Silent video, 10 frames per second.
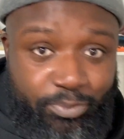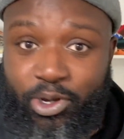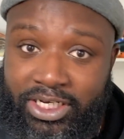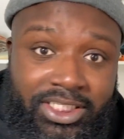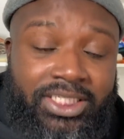
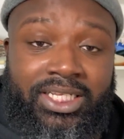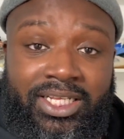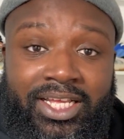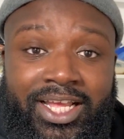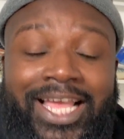policy,
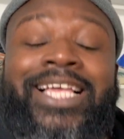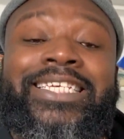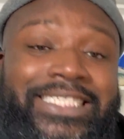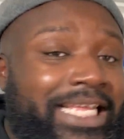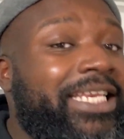
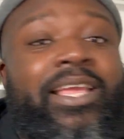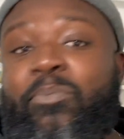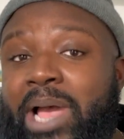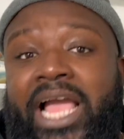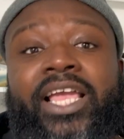send it
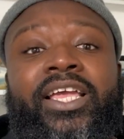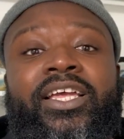back.